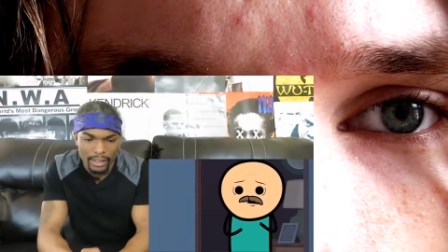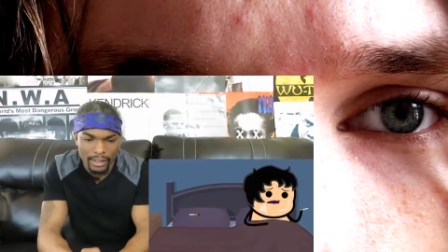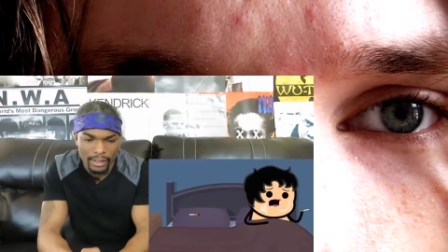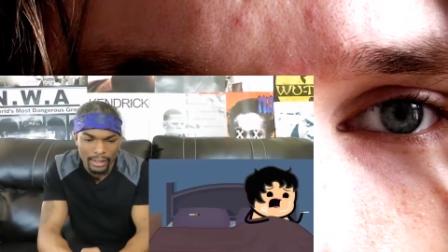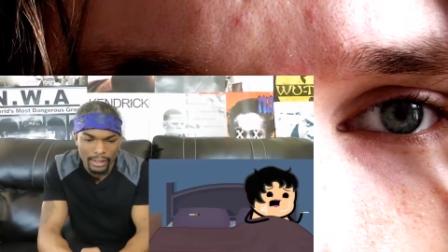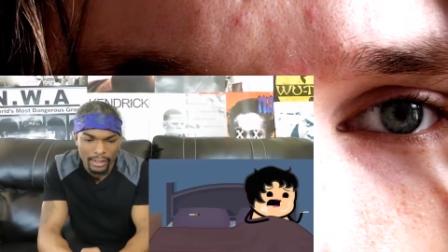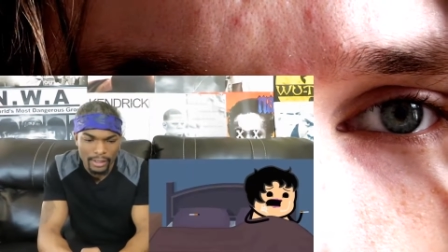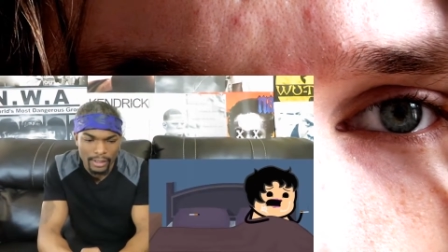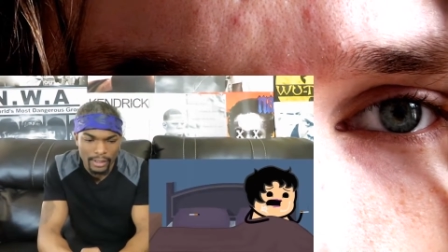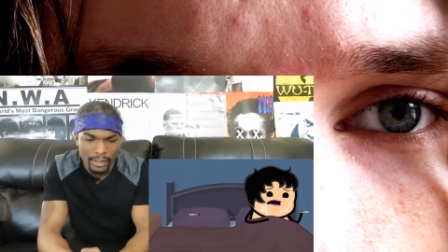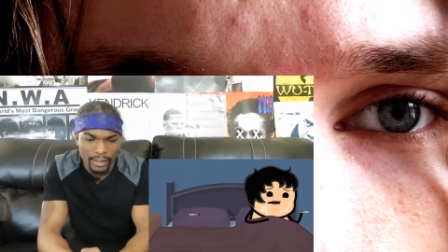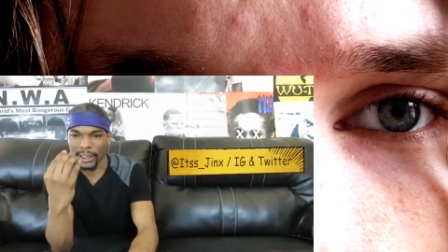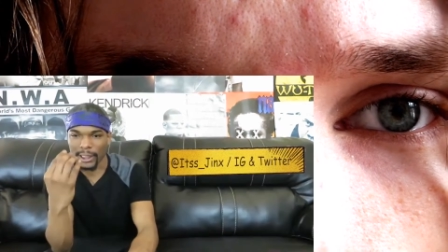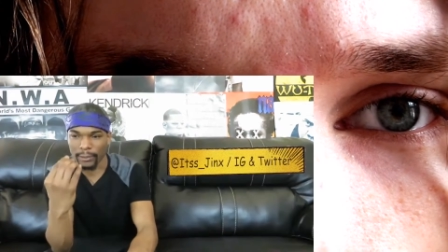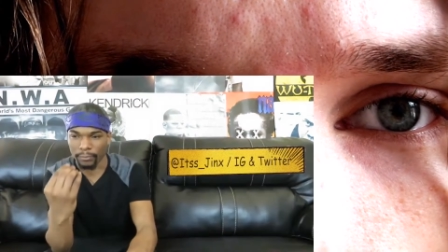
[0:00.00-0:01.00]
I
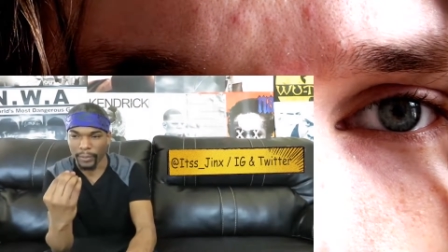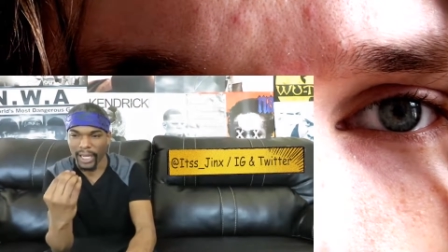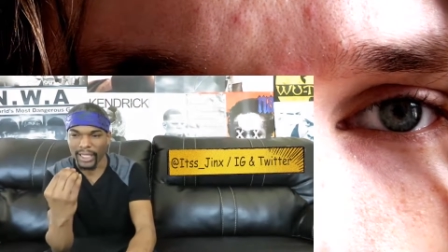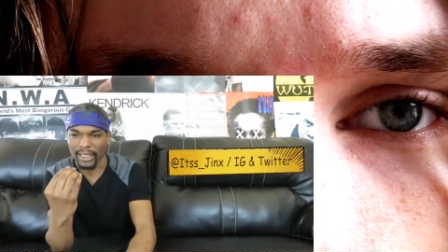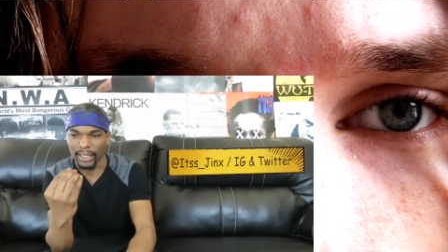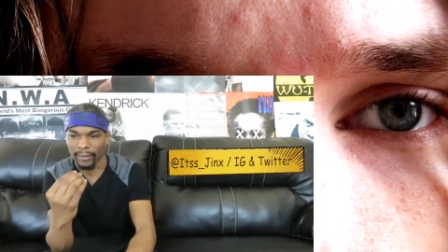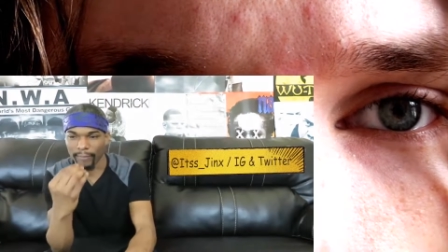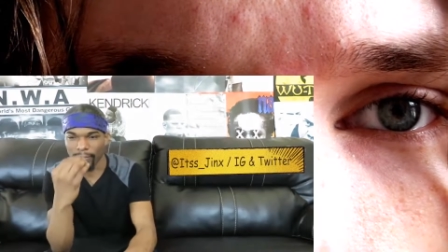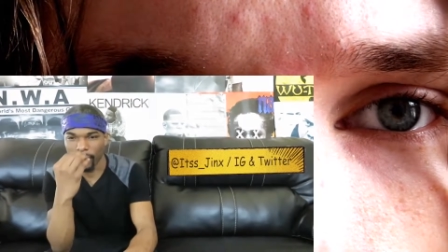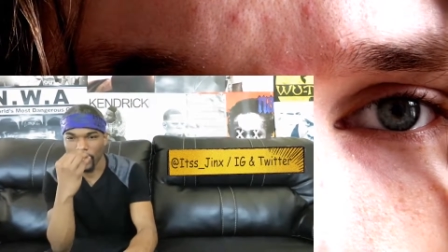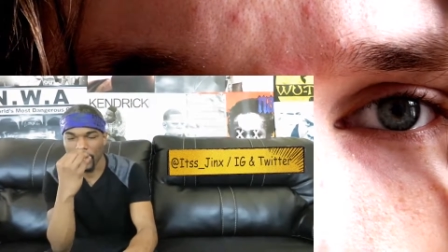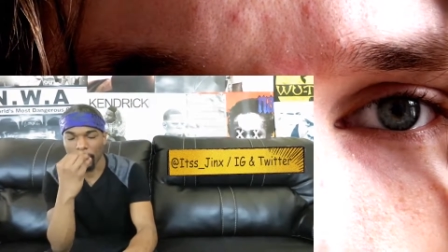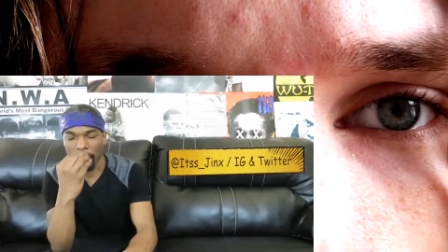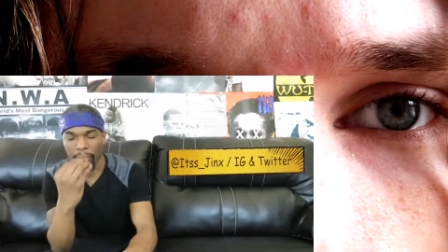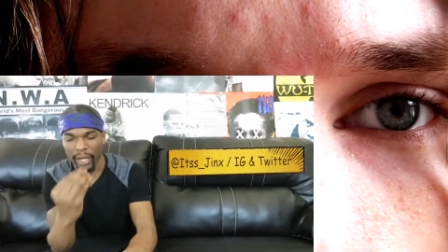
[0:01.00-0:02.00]
was expecting
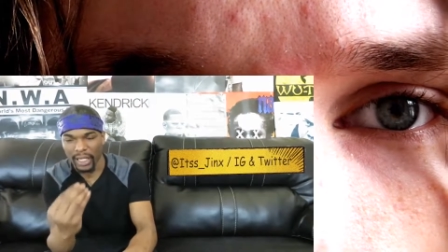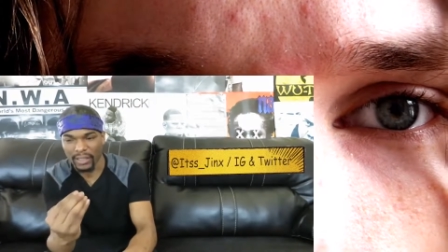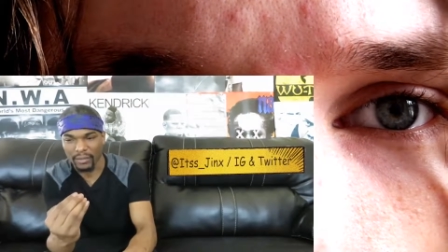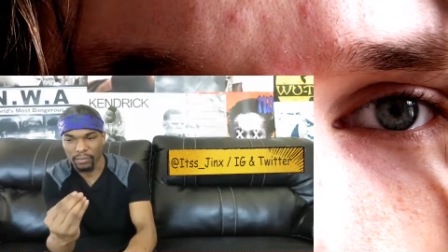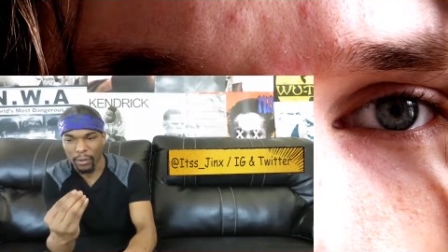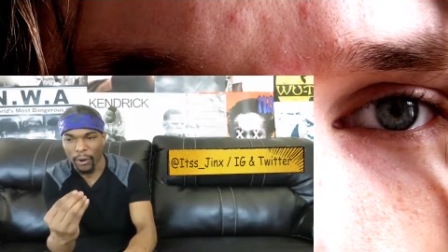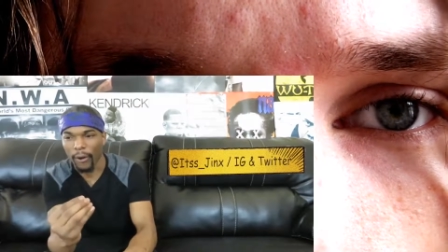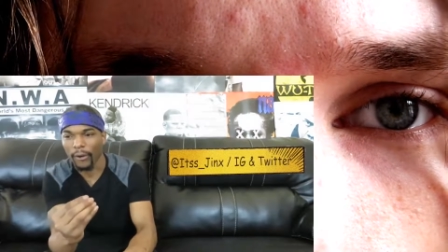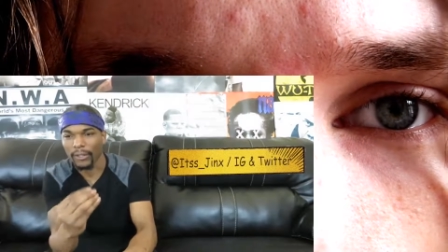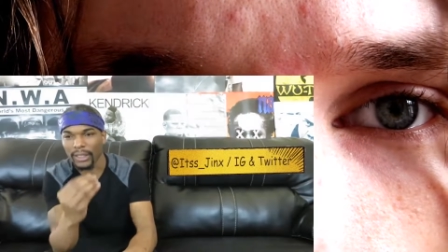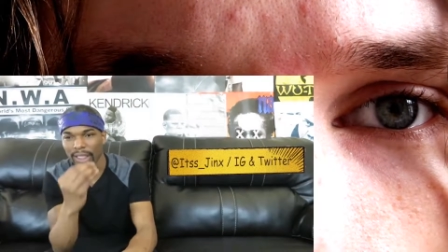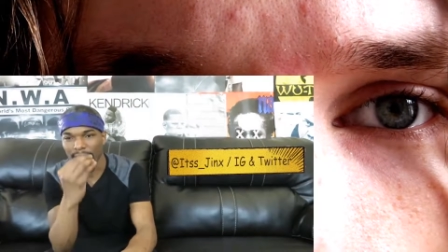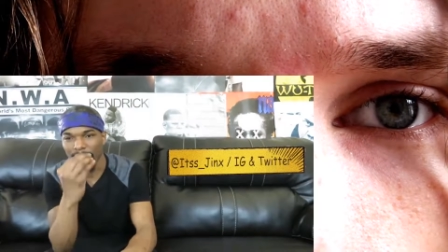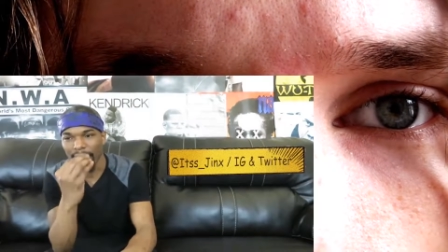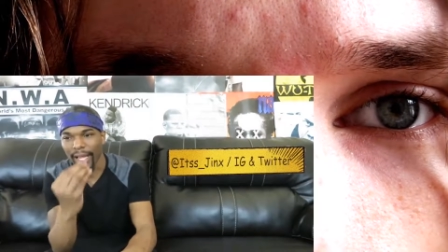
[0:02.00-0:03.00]
for the baseball
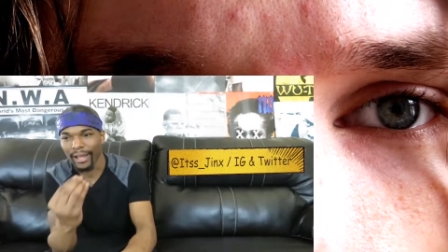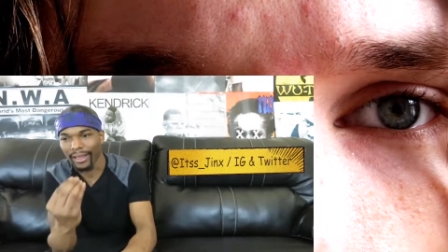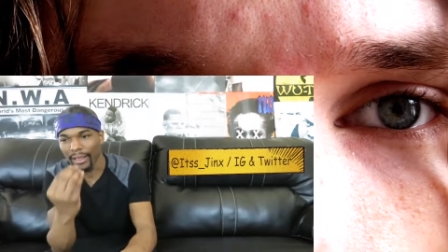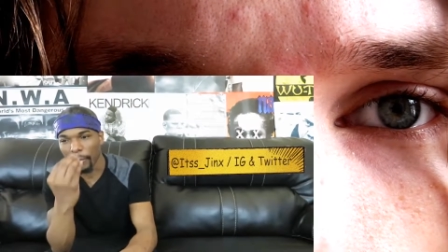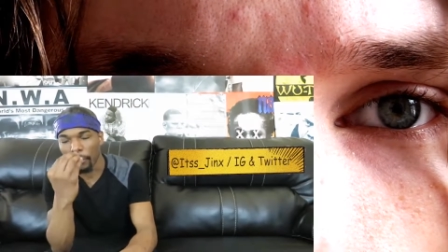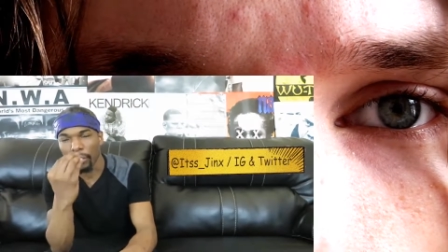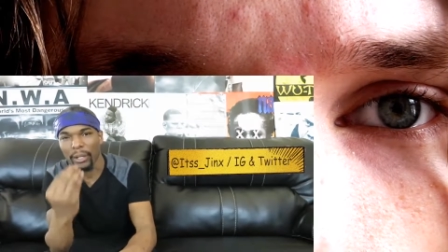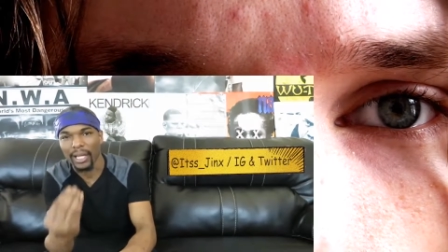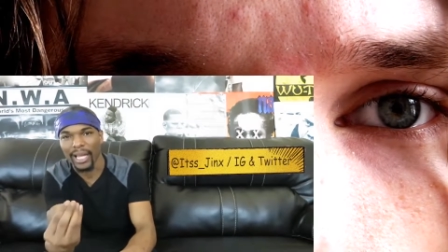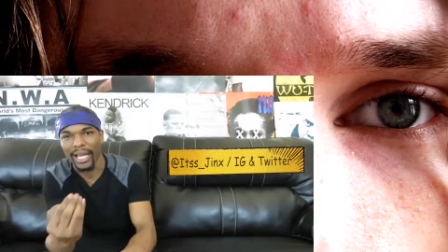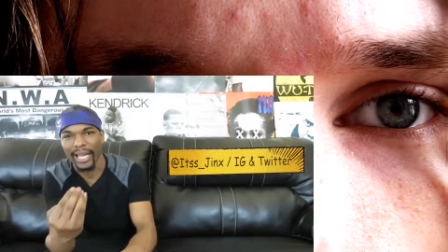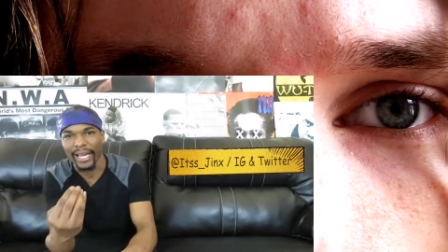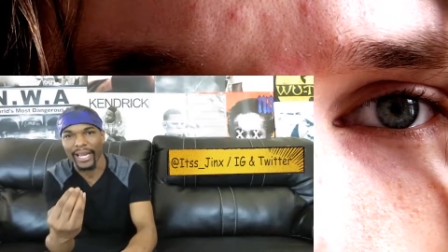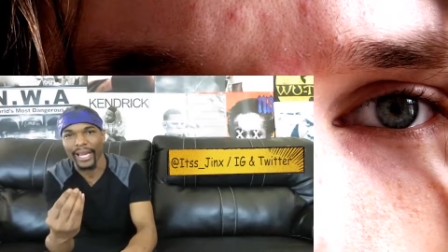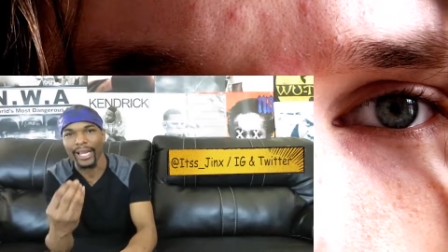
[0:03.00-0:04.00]
to hit the
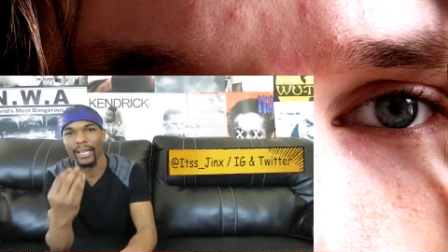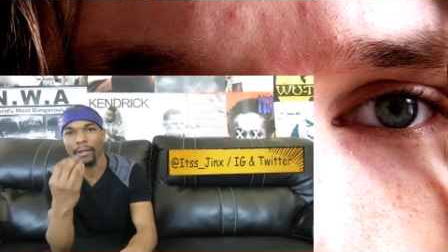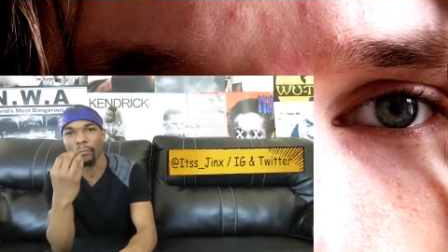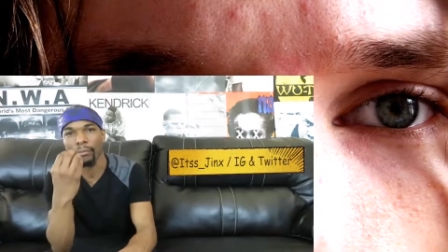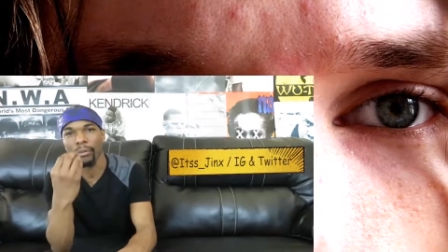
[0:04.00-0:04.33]
plane and the